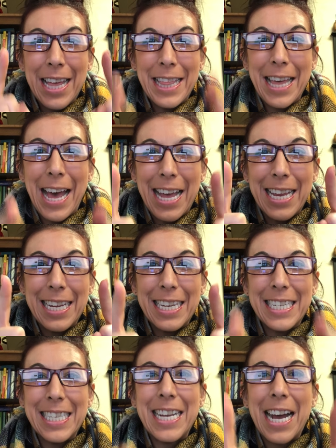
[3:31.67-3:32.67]
That
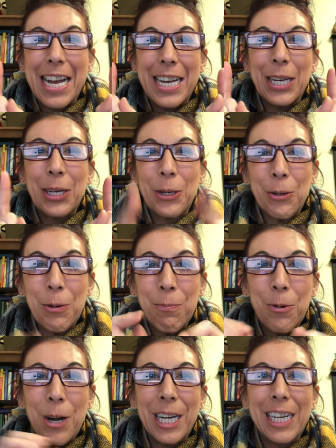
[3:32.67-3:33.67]
is not group
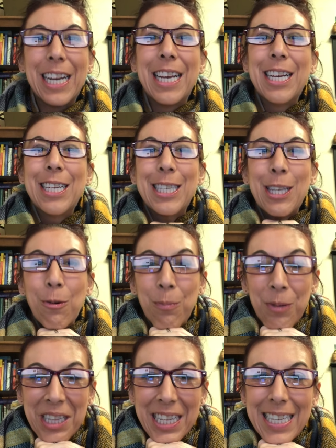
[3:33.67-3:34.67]
work. So
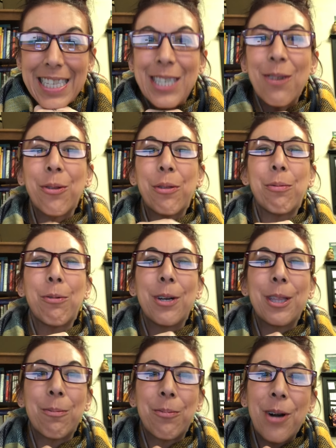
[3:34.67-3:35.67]
please don't thwart
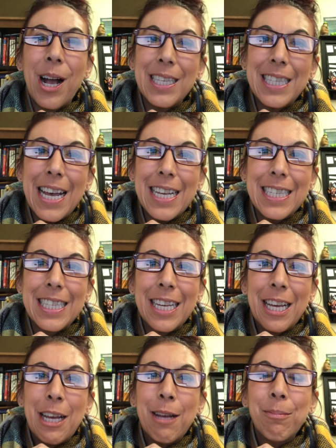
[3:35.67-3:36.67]
the process.
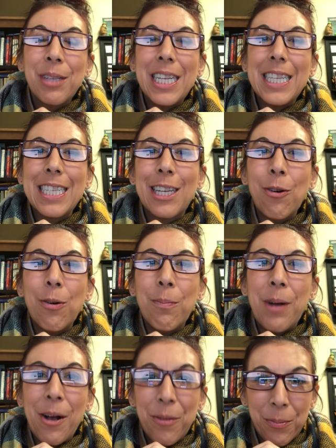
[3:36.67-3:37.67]
Please go
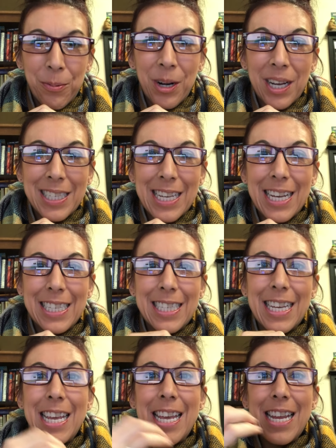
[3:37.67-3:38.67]
about the process
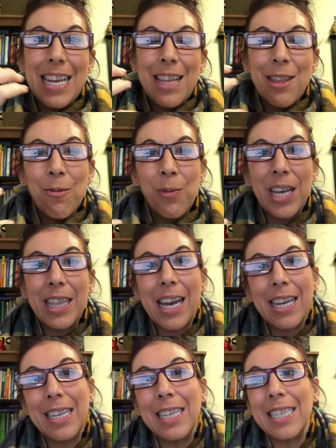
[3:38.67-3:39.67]
in the way
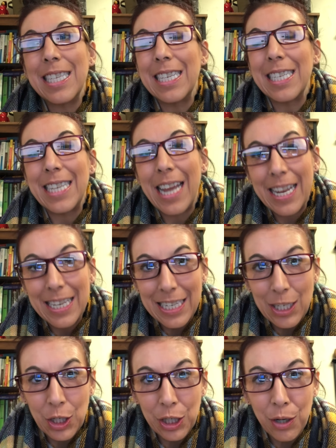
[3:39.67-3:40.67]
that it is
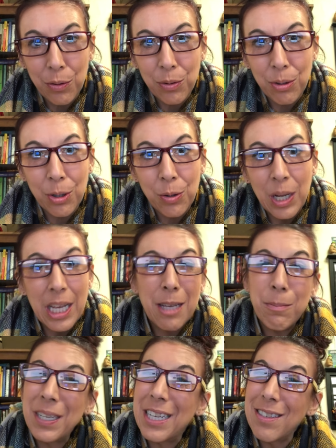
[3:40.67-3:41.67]
intended to go through,
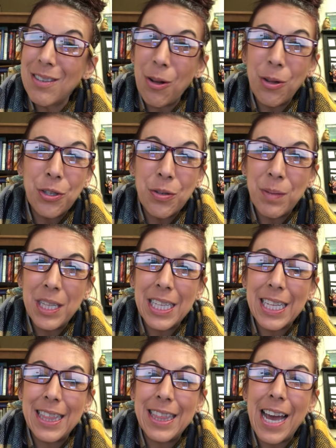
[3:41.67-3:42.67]
because
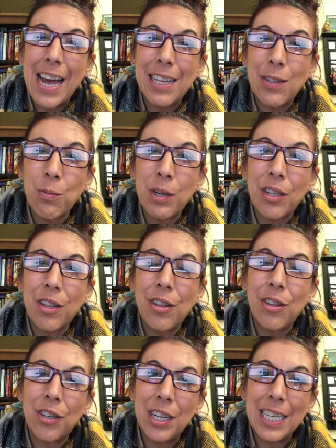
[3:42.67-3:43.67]
ultimately that's where the
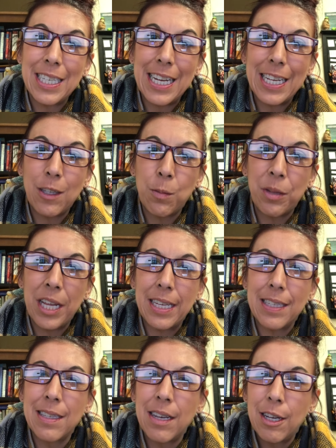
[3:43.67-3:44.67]
learning takes
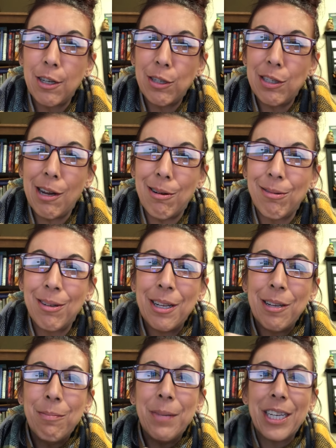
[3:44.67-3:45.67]
place. So
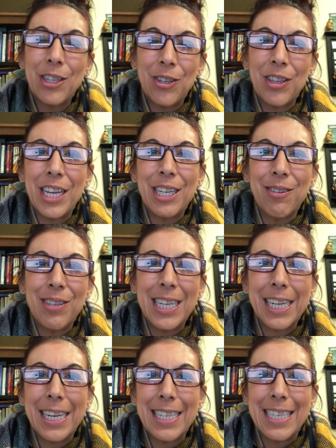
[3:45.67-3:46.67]
make sure that you
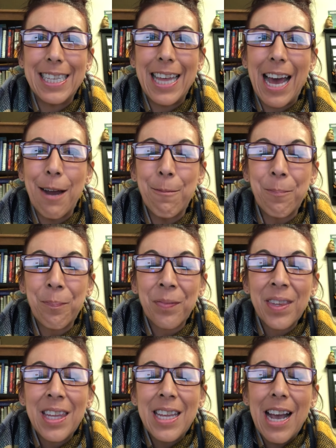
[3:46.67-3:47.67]
dig into that.
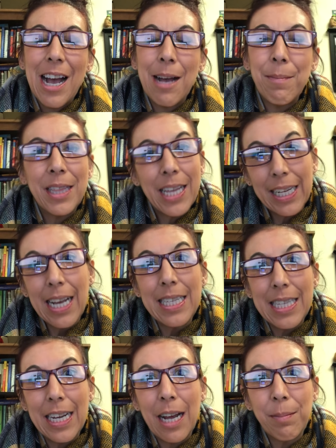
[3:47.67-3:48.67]
And like I
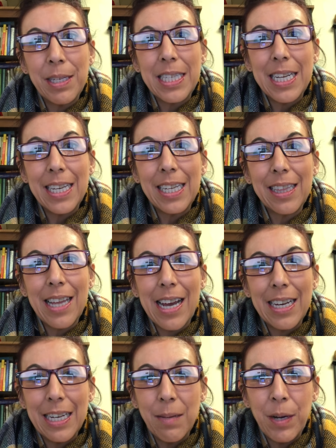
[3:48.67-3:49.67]
said, I'll be sending
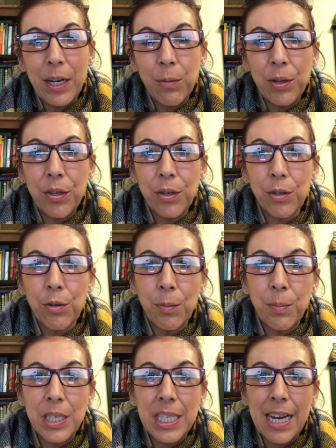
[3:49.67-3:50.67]
that email with your
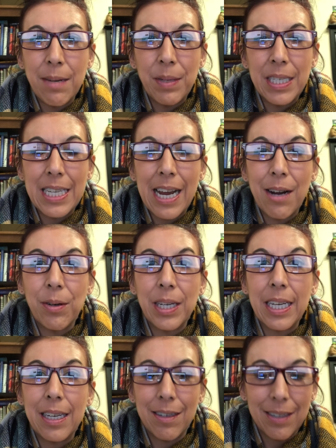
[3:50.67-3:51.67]
group assignments out
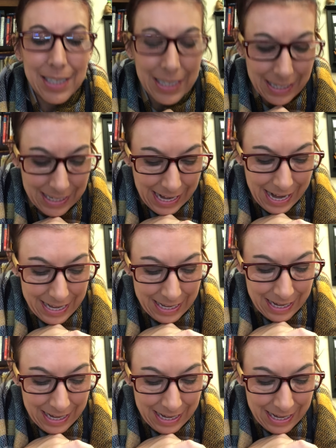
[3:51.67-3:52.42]
here today.